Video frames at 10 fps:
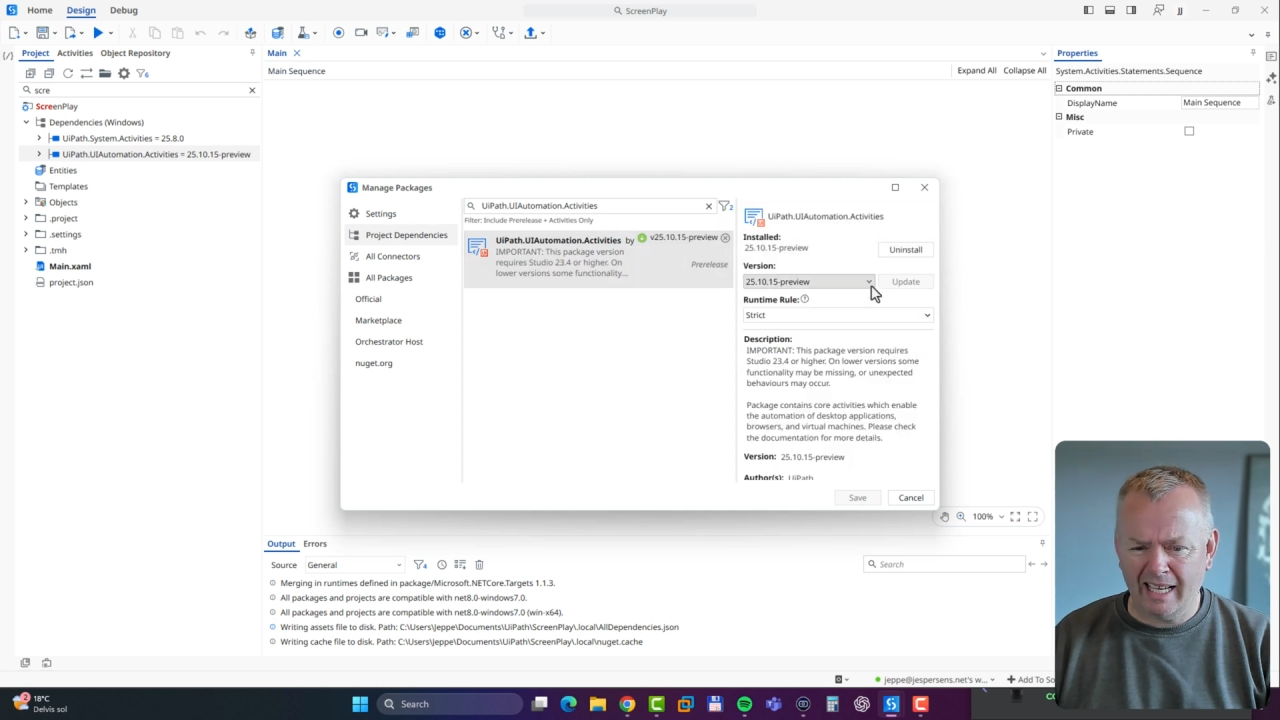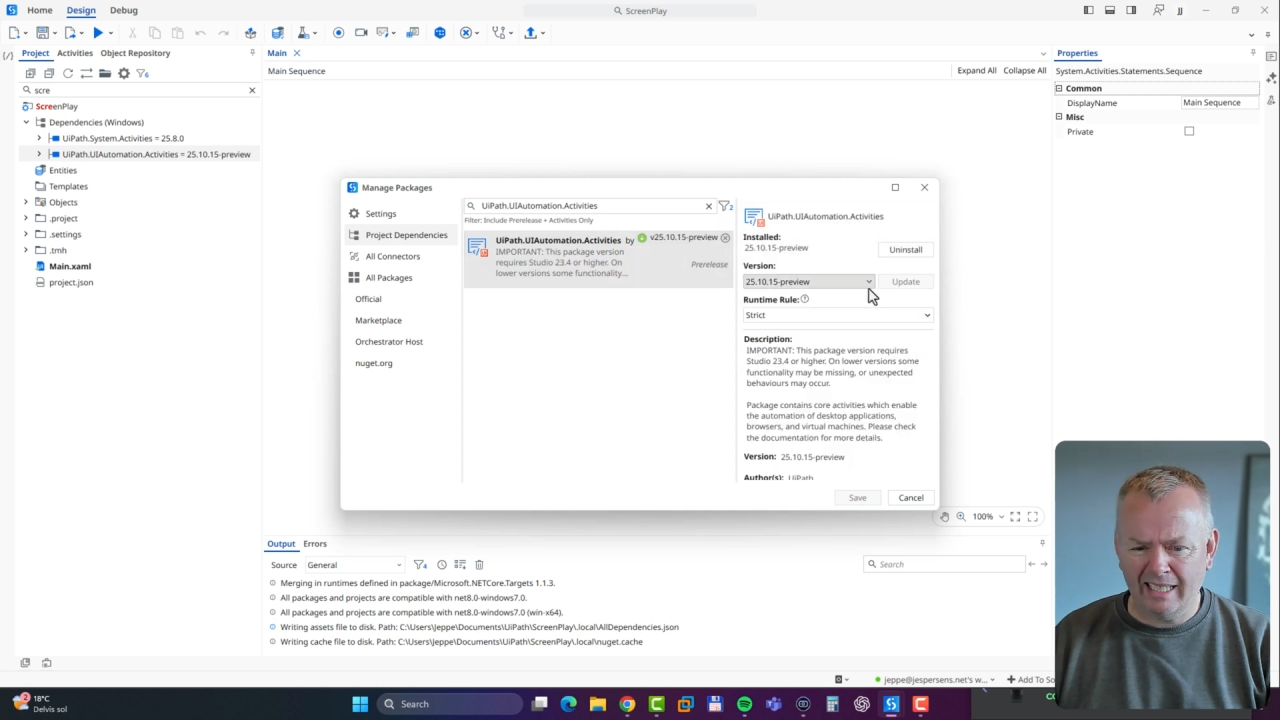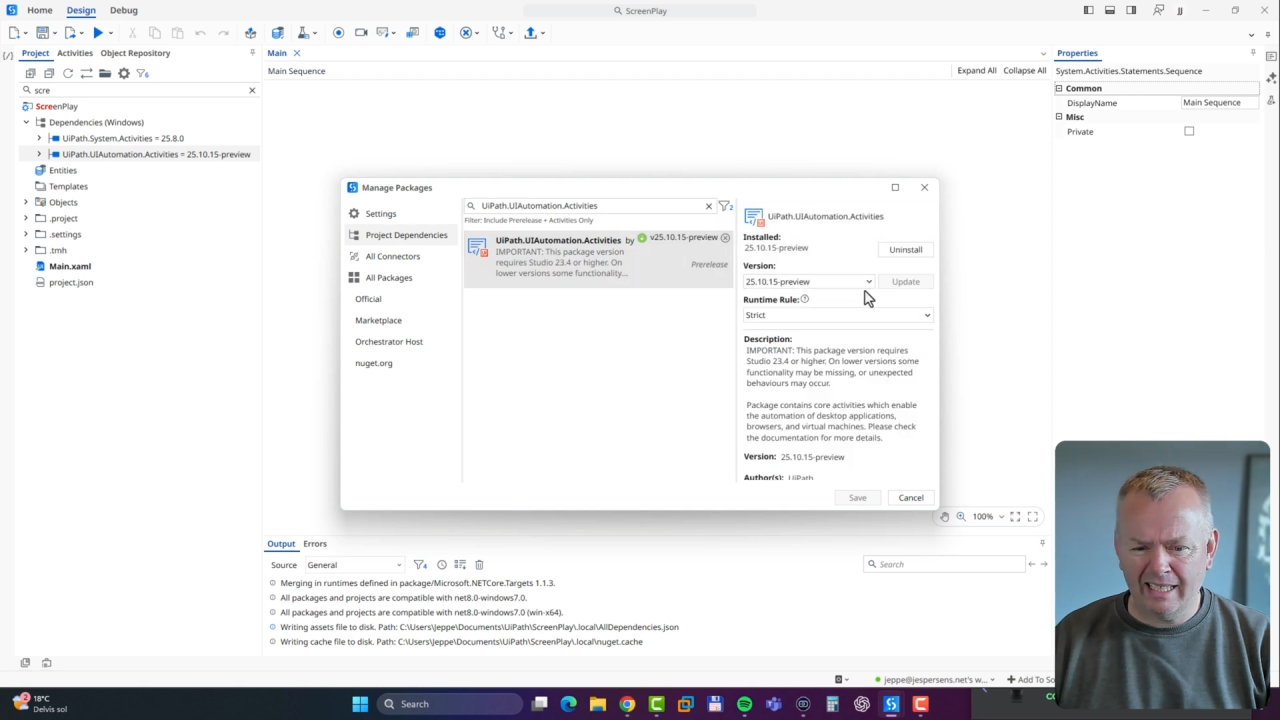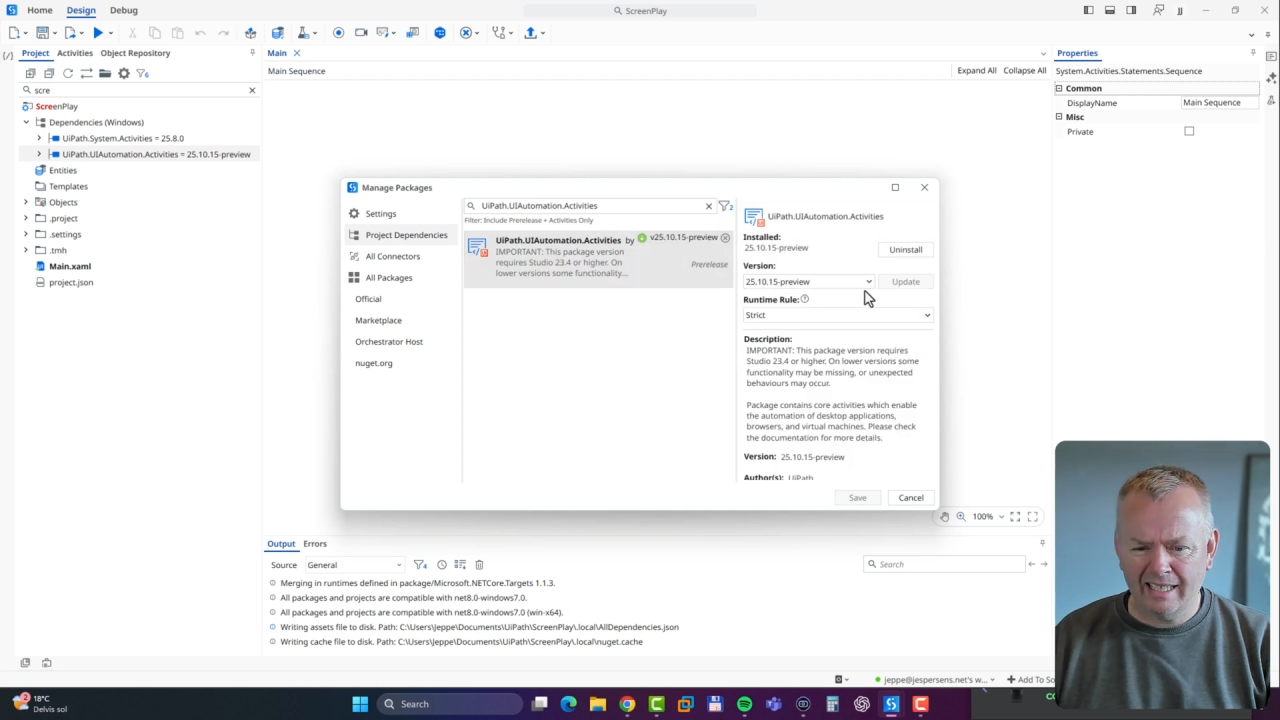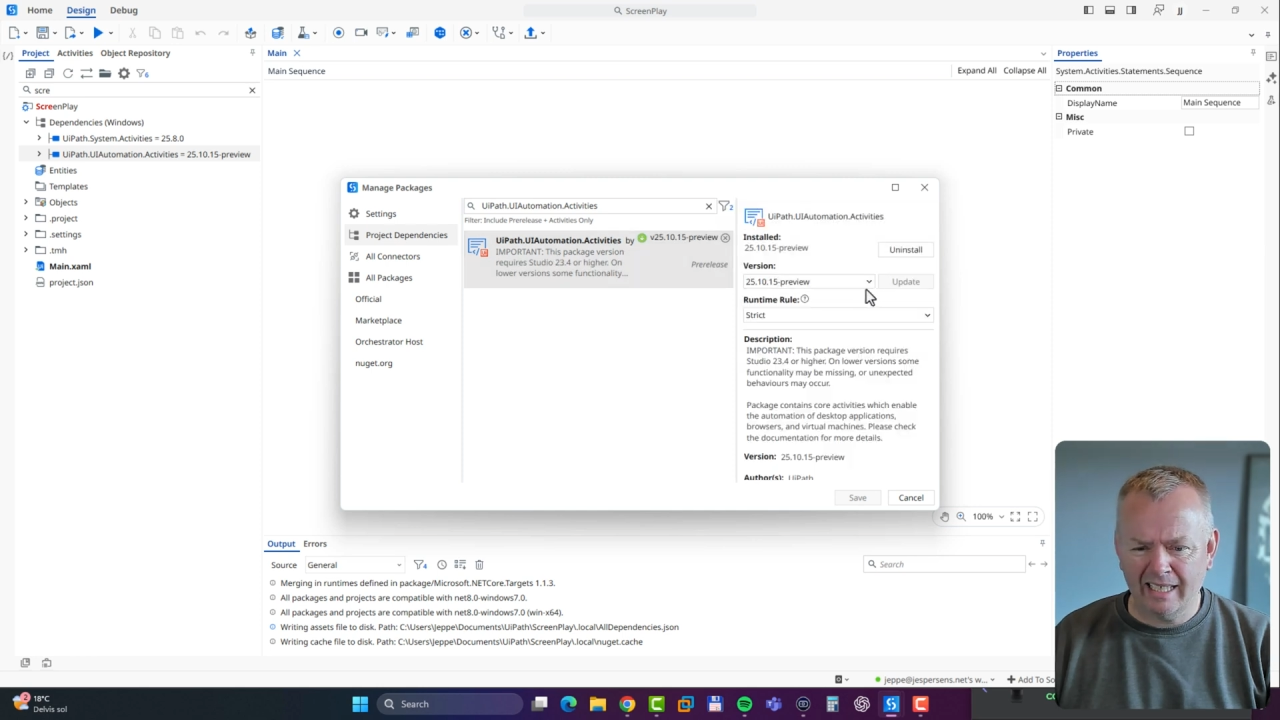
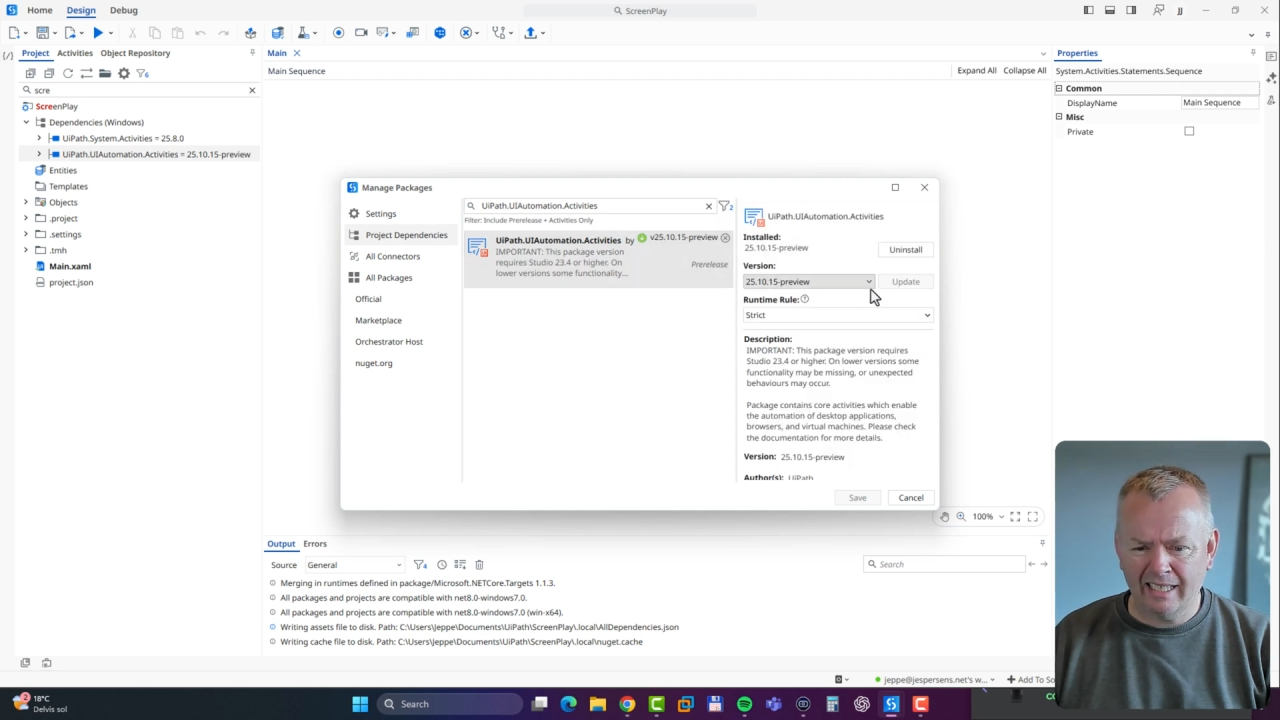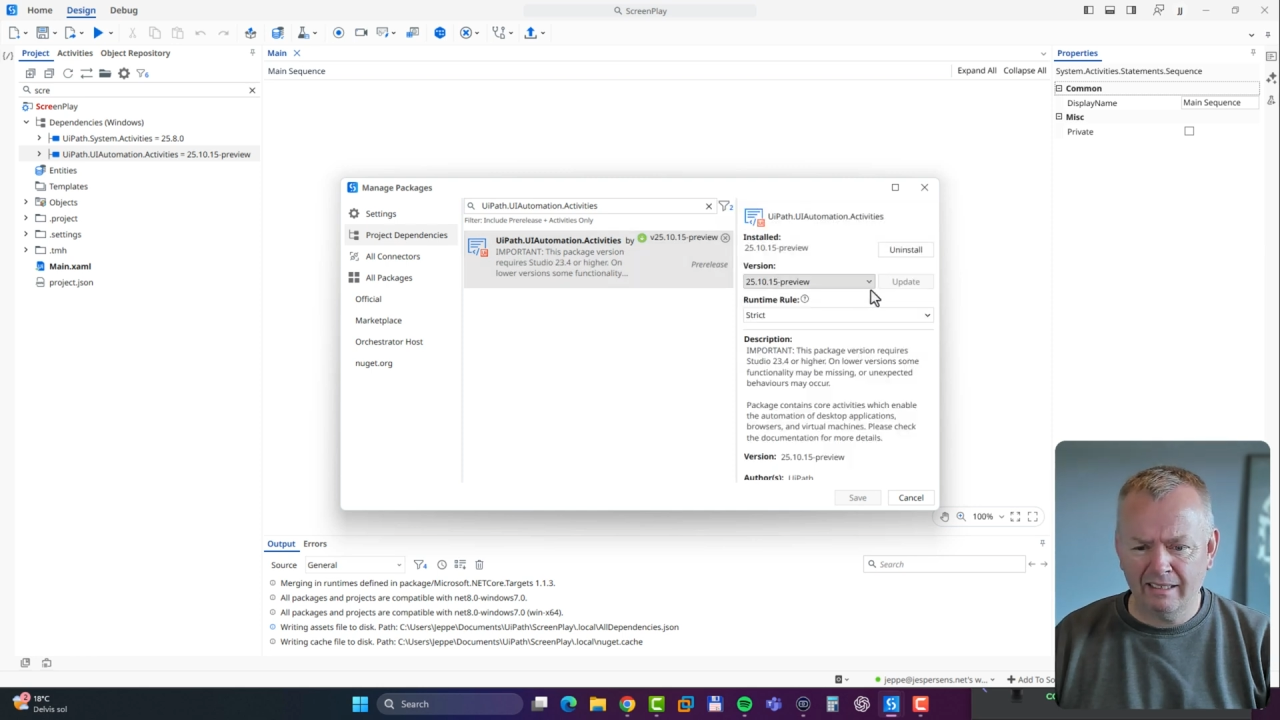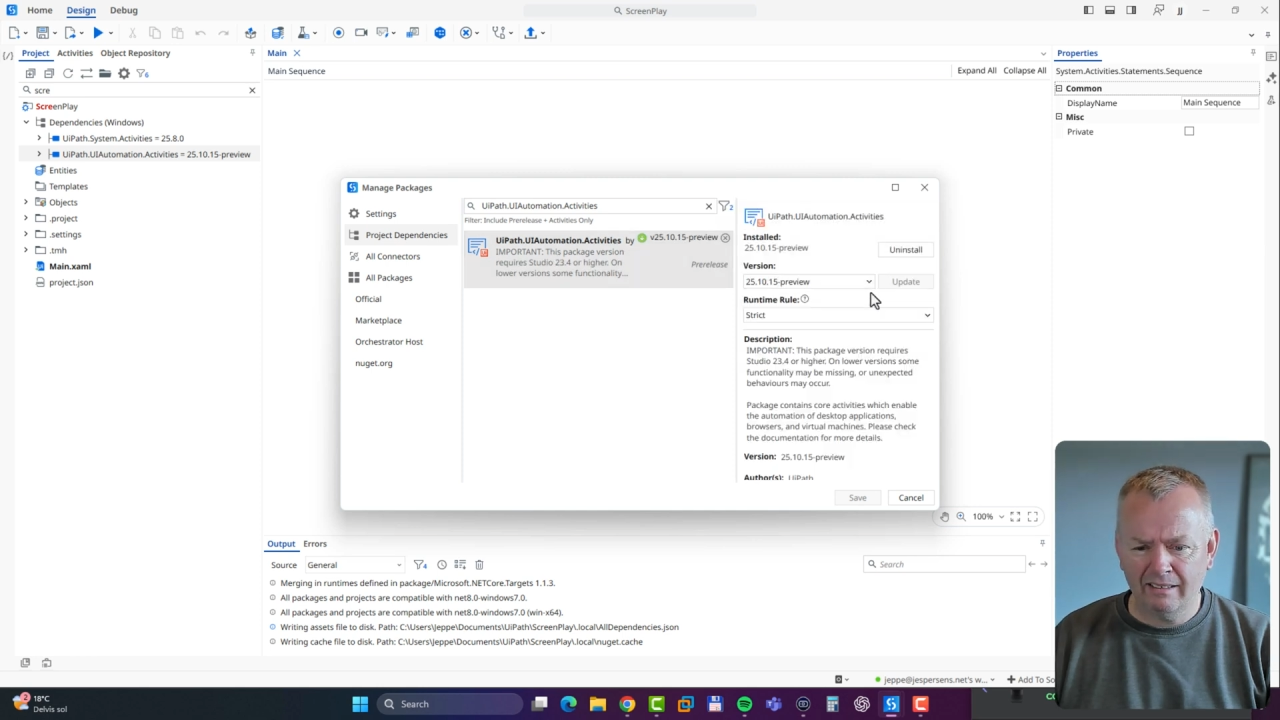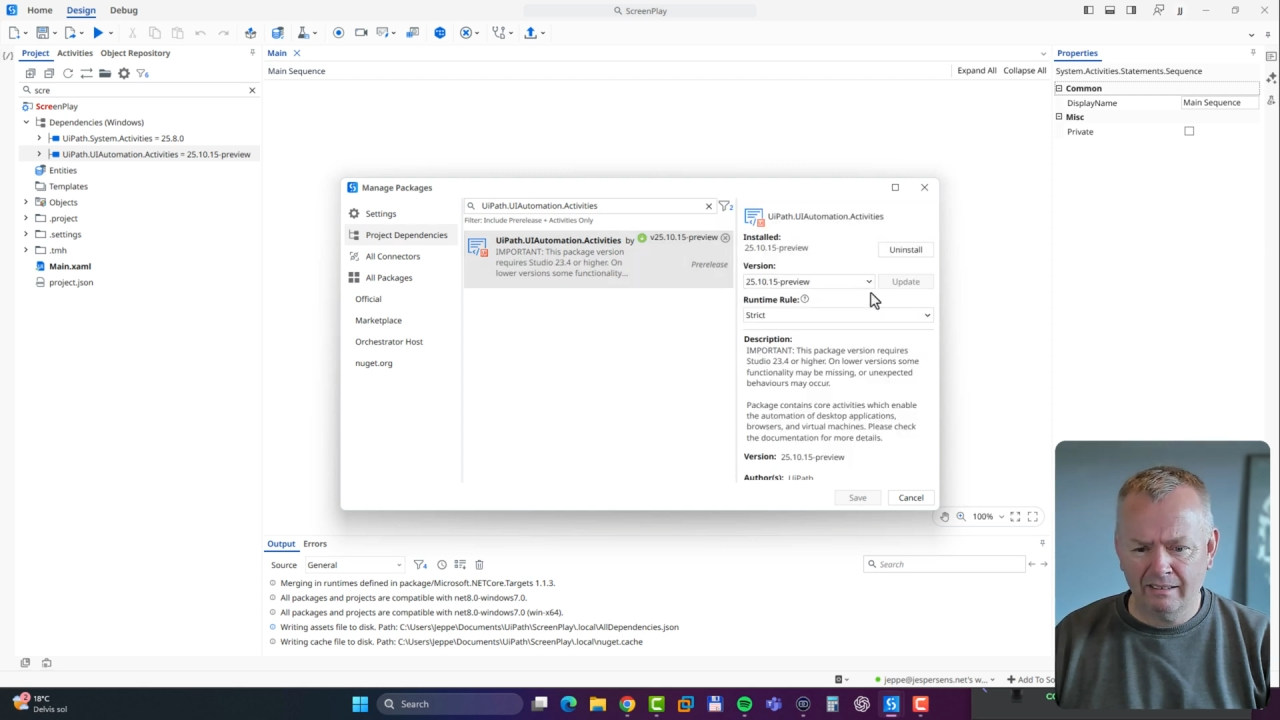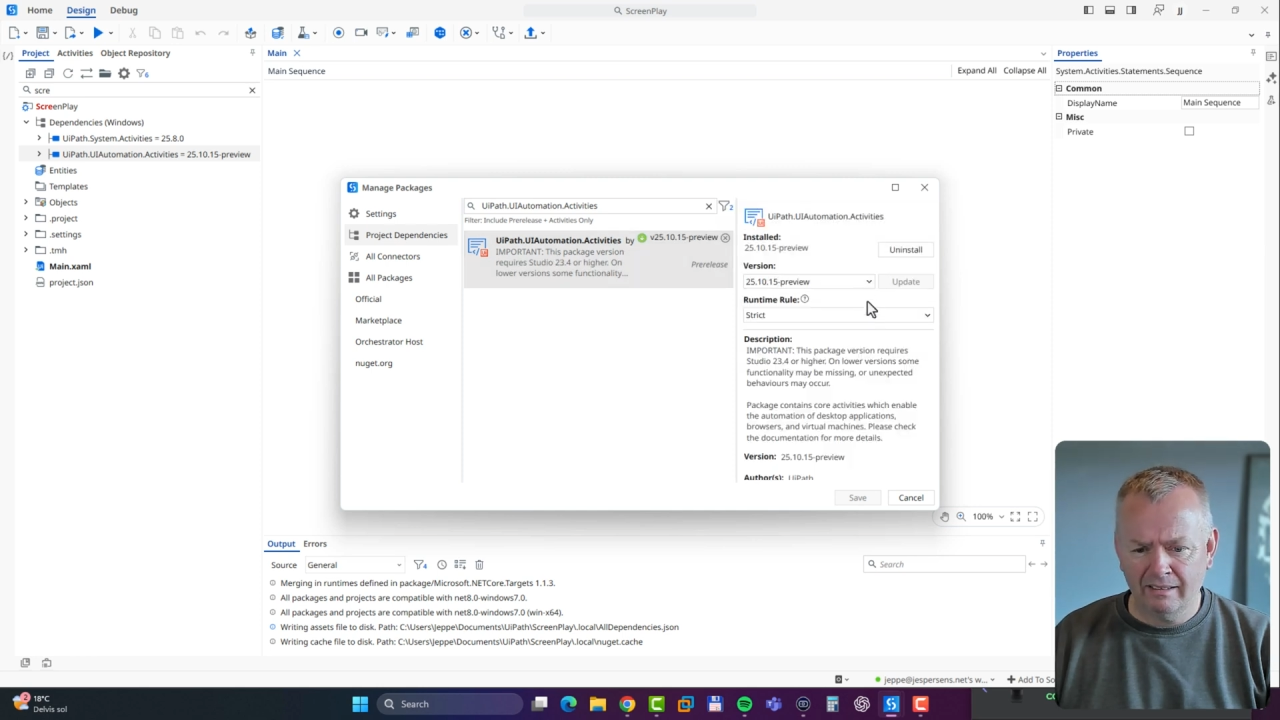anything